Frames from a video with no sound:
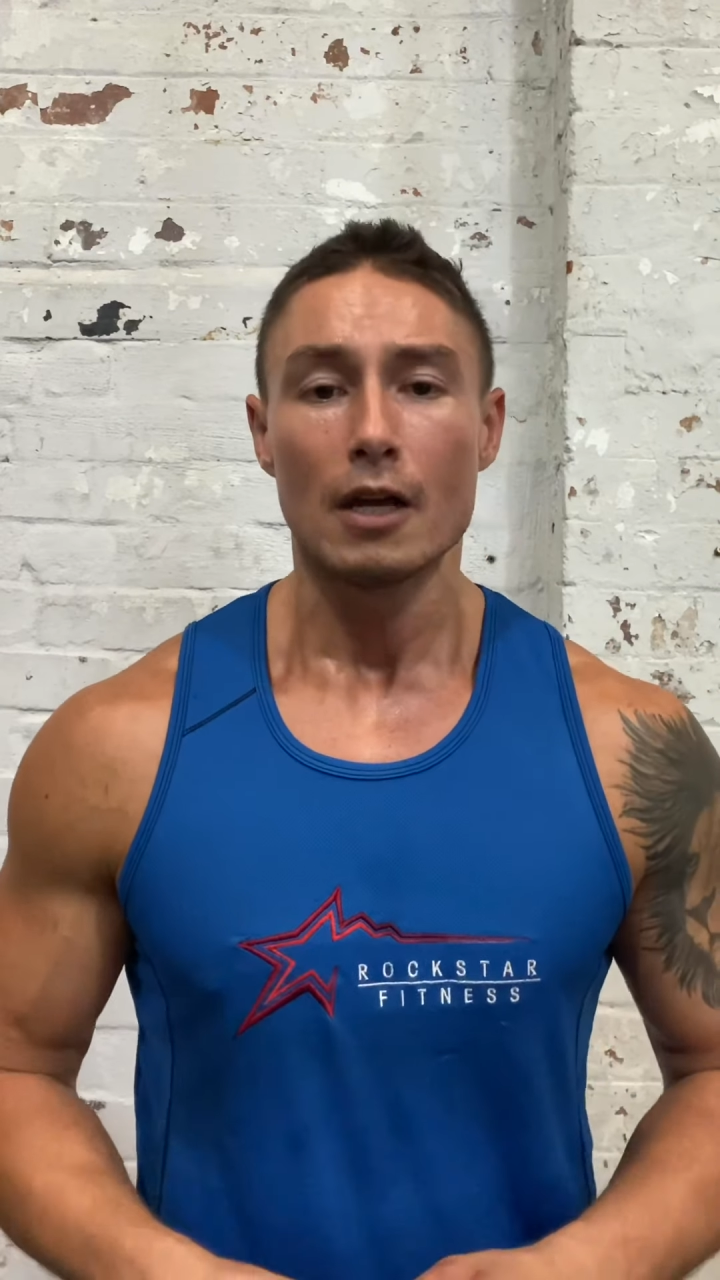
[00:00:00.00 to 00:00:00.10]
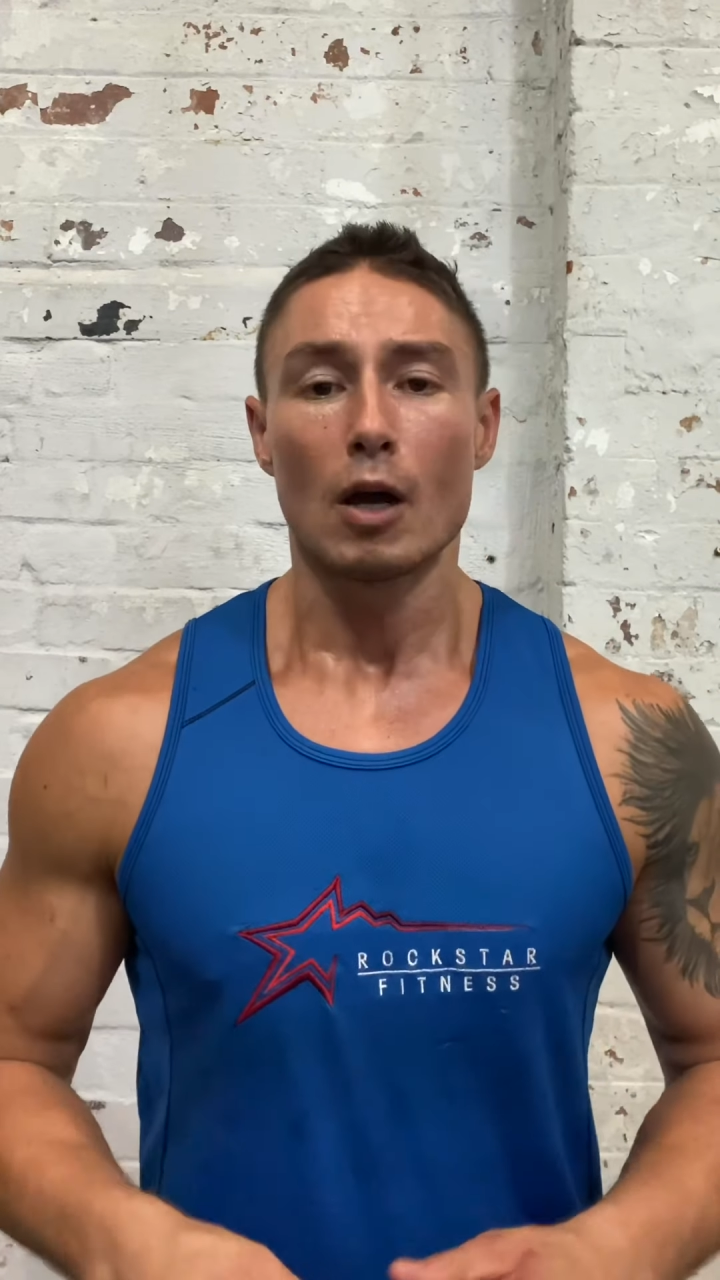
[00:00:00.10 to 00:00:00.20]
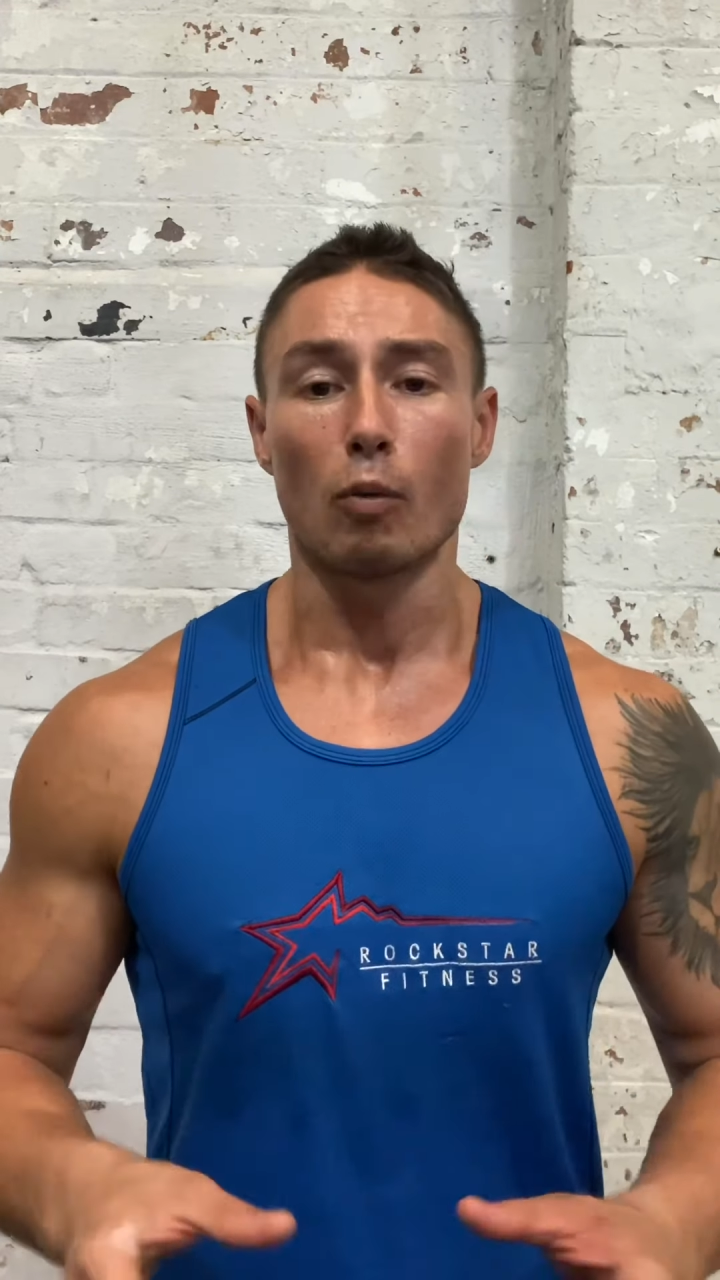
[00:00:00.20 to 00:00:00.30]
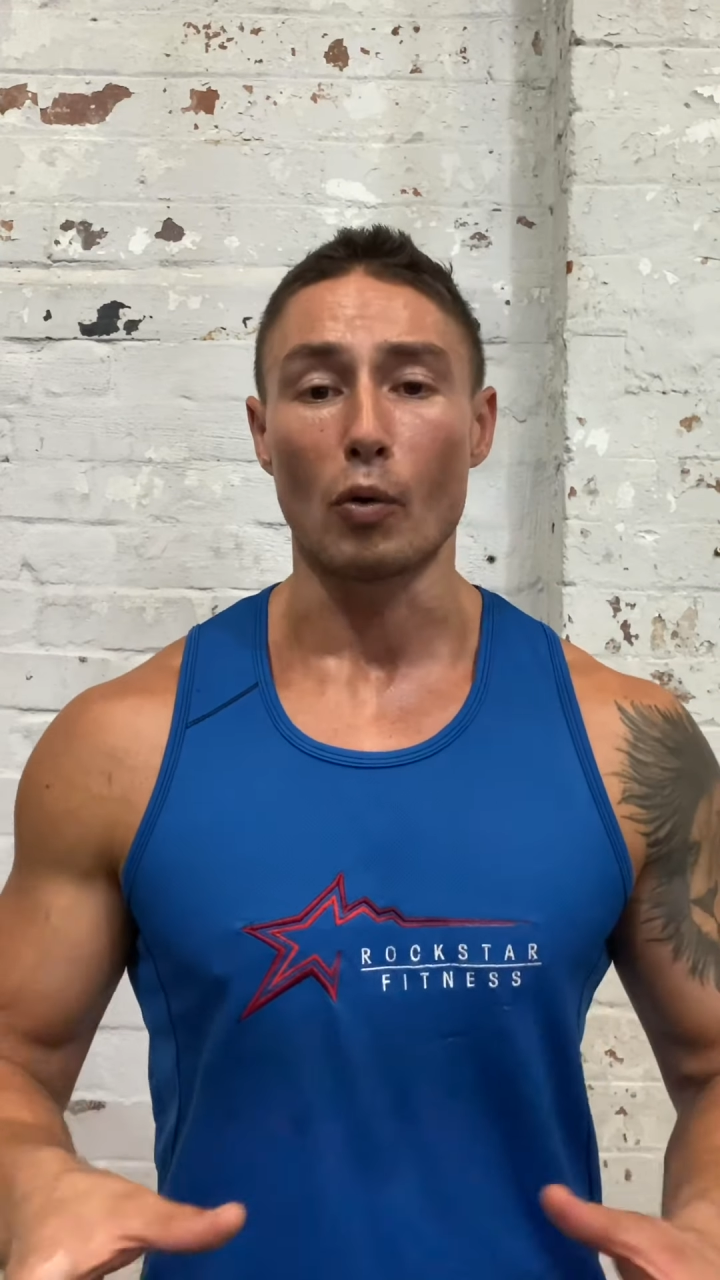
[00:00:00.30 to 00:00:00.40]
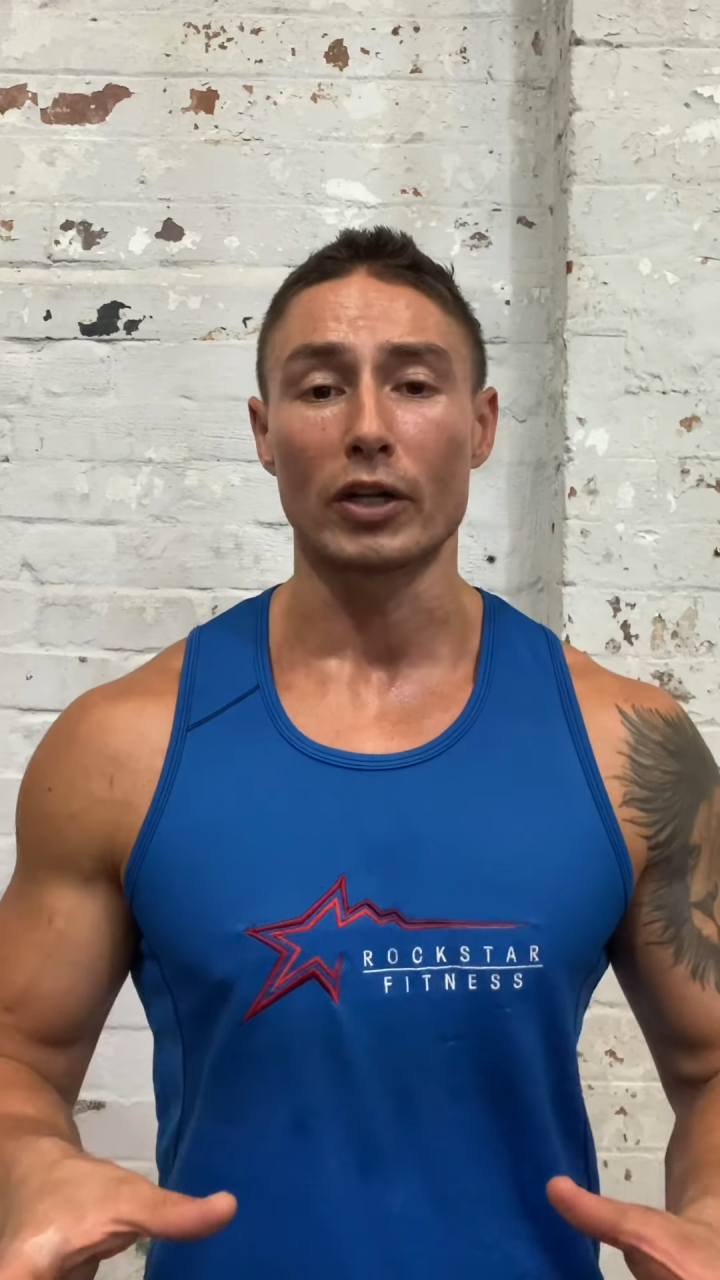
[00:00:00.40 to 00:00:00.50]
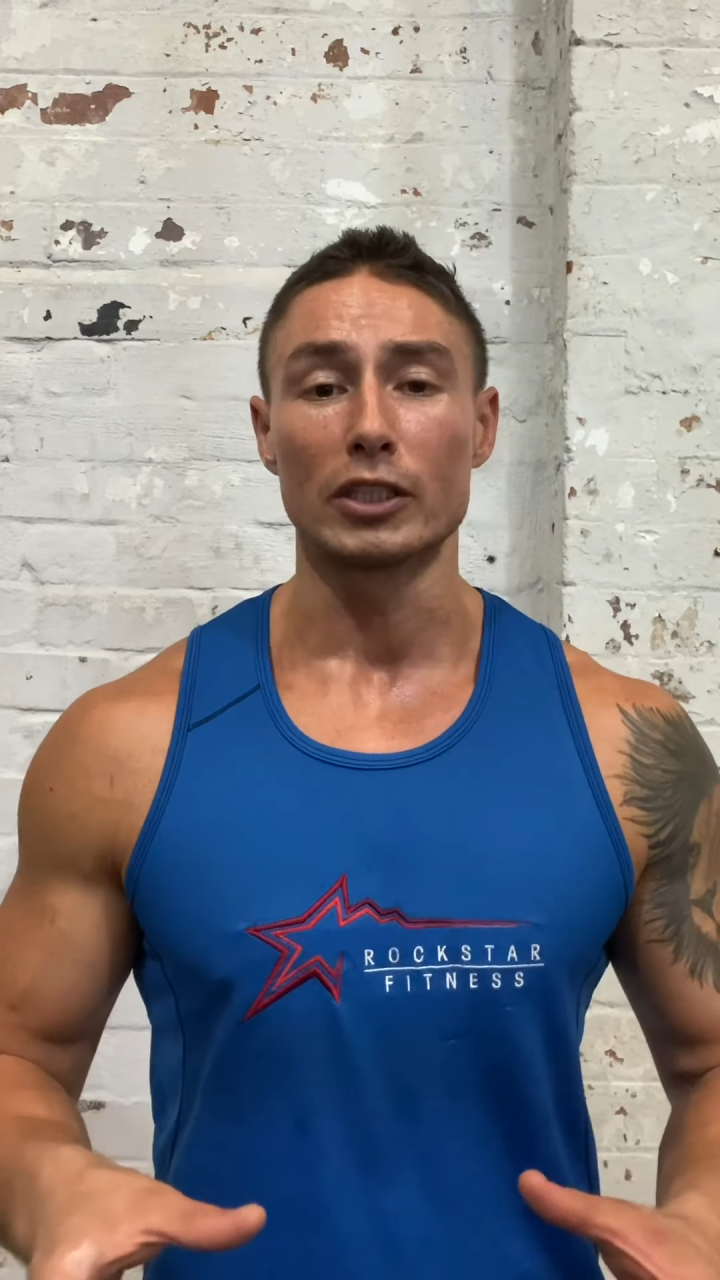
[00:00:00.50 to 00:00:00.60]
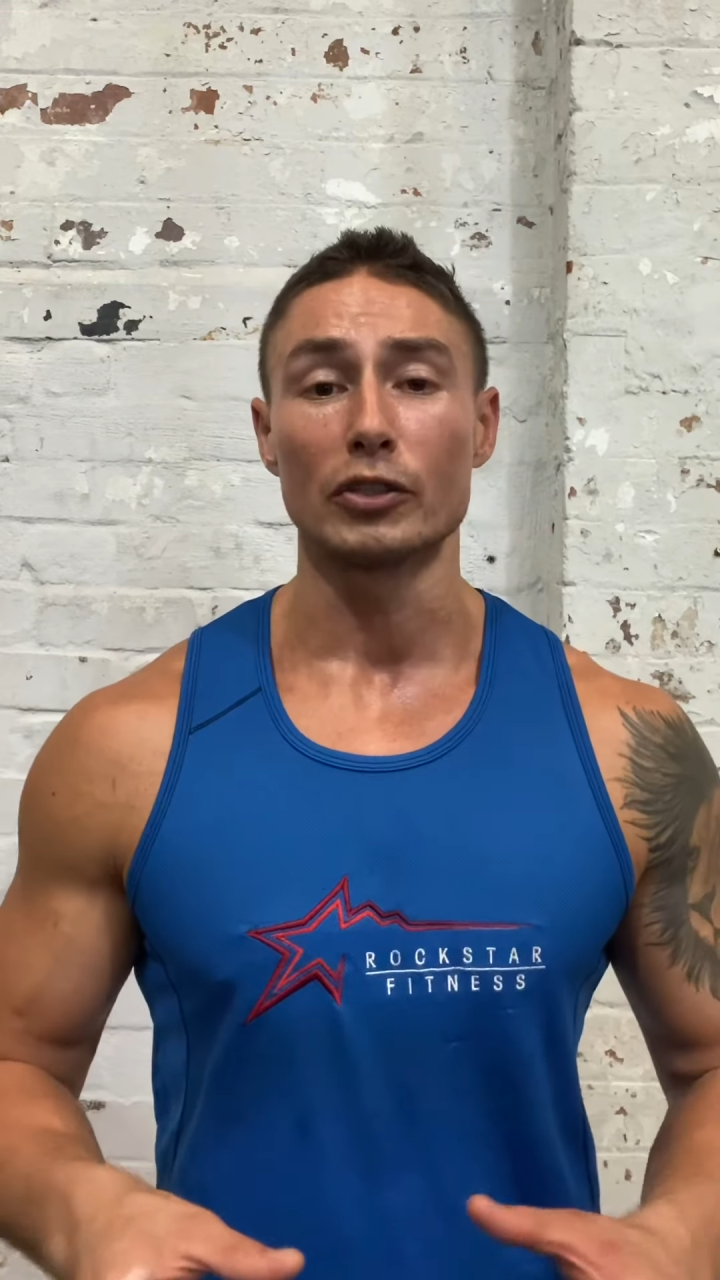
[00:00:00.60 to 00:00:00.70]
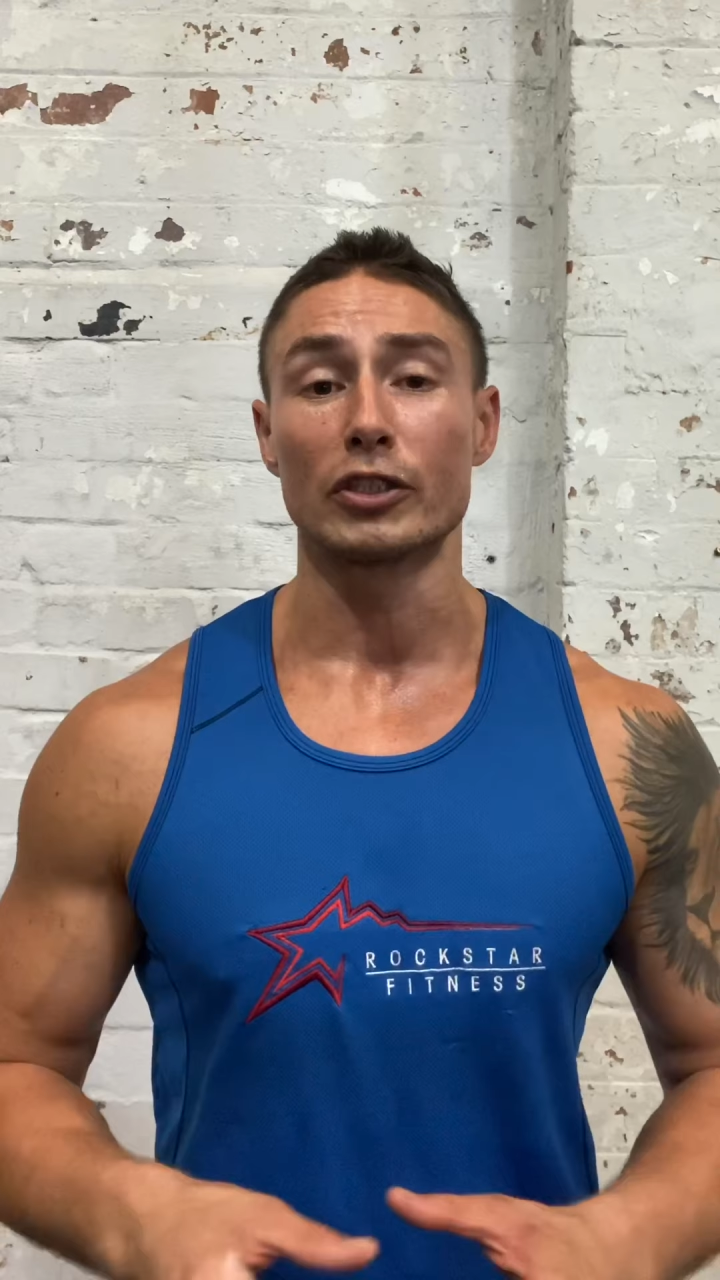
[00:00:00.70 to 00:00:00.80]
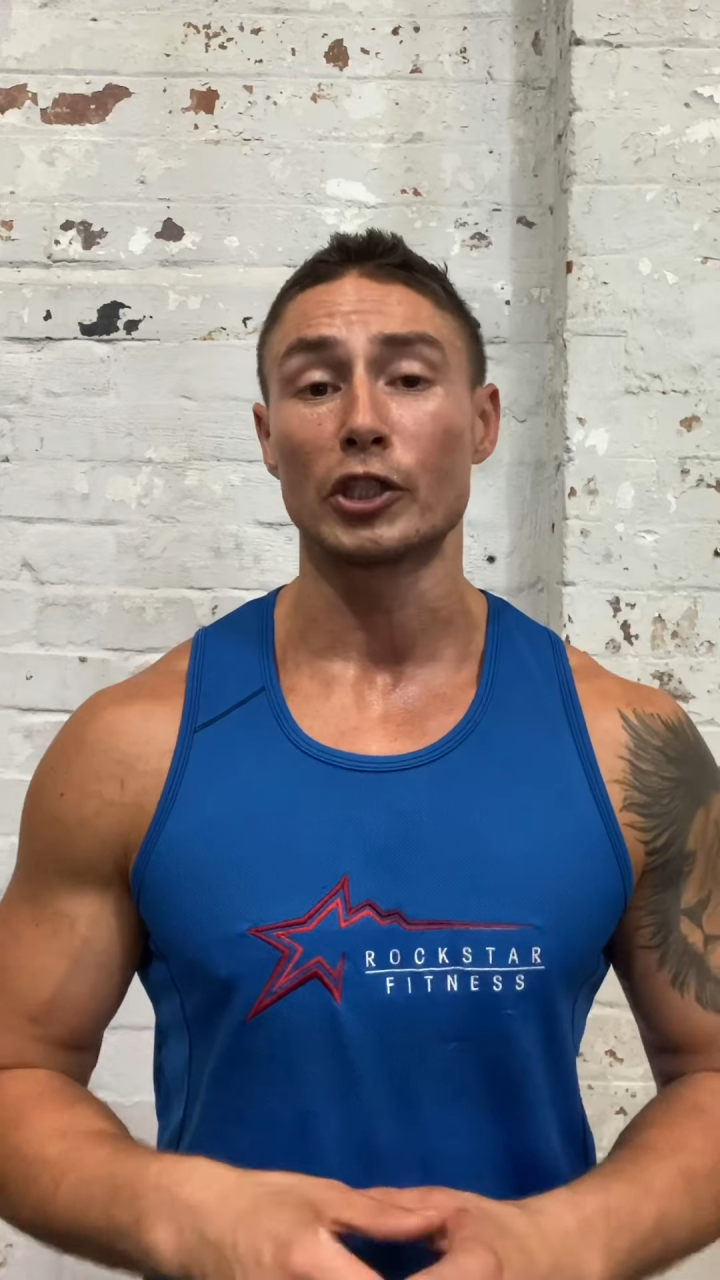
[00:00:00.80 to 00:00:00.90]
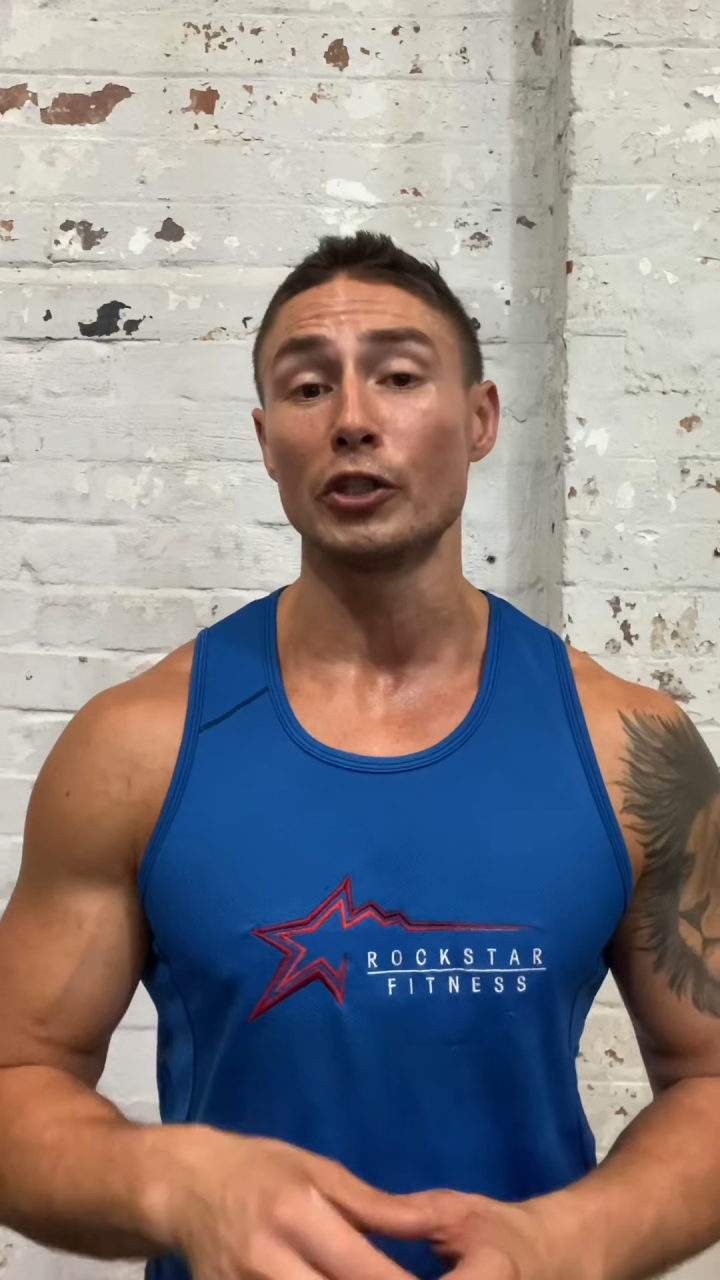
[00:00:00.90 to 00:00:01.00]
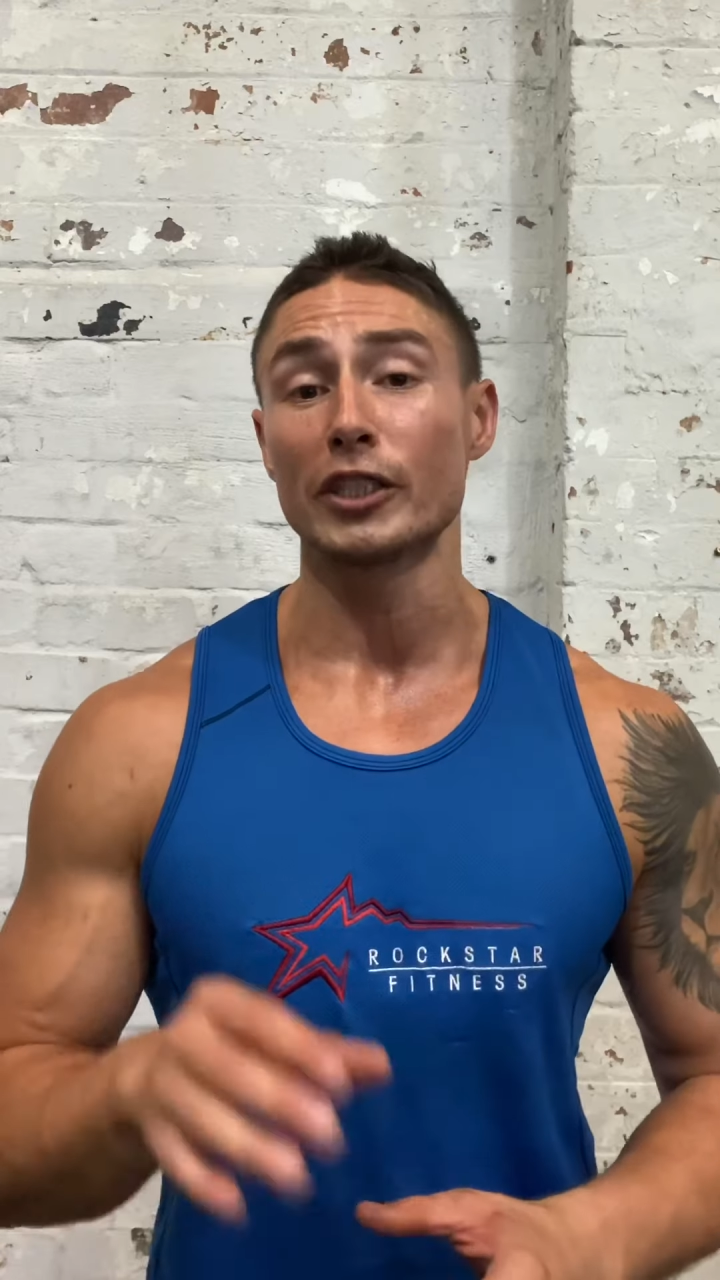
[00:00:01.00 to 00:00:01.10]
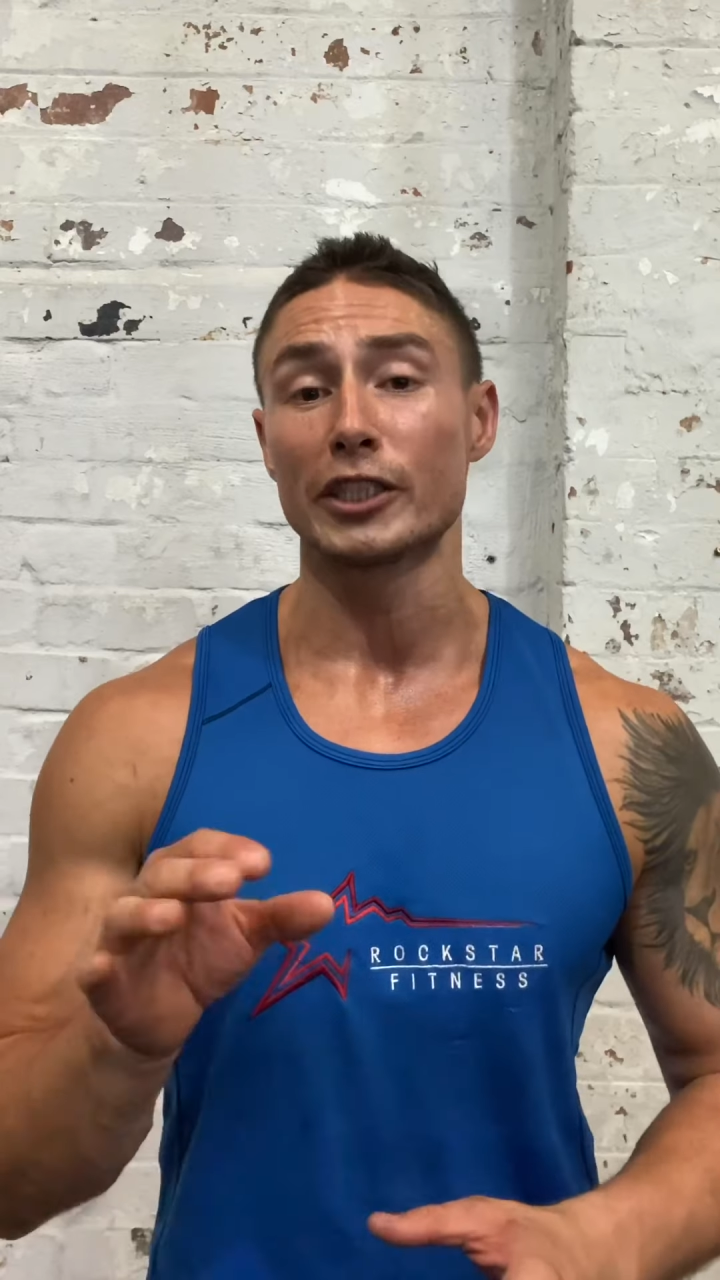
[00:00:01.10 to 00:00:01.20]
What we're gonna do is choose a